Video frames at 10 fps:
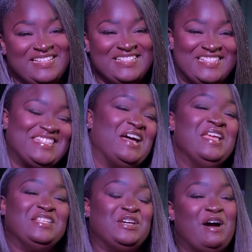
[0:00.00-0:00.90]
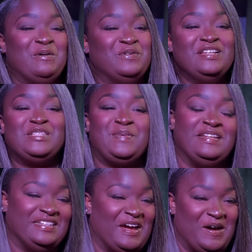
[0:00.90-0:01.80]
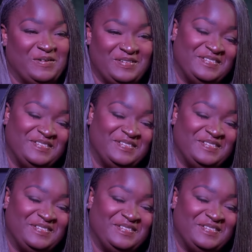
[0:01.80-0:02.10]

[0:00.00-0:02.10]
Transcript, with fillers: Okay, I see what you're saying. So I, I see, wouldn't spend I, I see